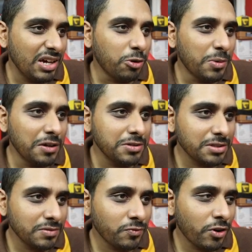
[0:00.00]

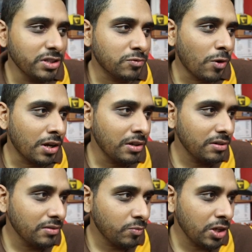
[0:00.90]
Almost. Forest
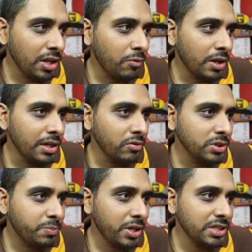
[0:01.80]
1, but only
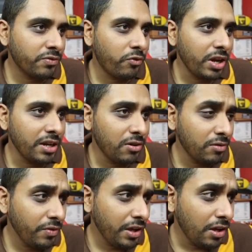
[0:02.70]
1-0. Spurs
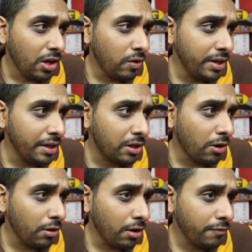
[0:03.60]
3-0, only a
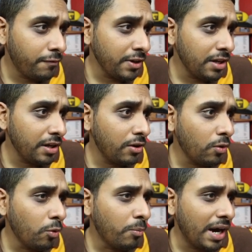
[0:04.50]
goal off. Villa,
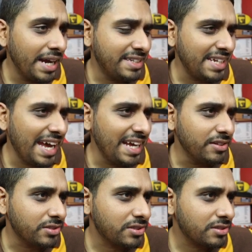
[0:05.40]
oh my
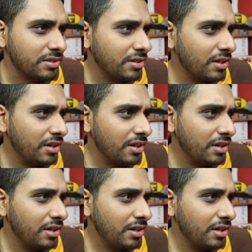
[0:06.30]
days!